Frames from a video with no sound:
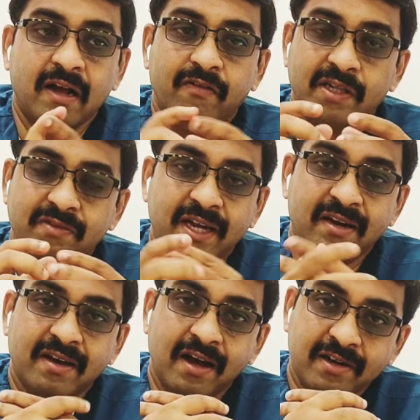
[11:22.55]
Once we
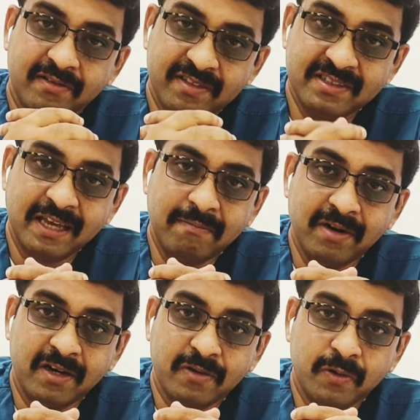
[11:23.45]
get a heart of the same
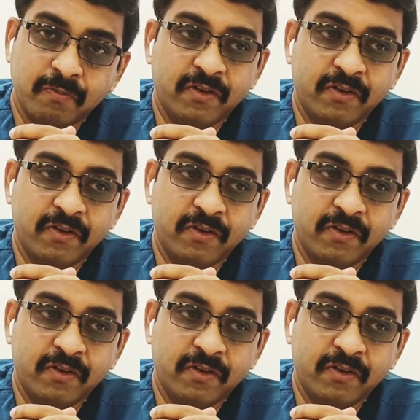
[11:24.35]
blood group,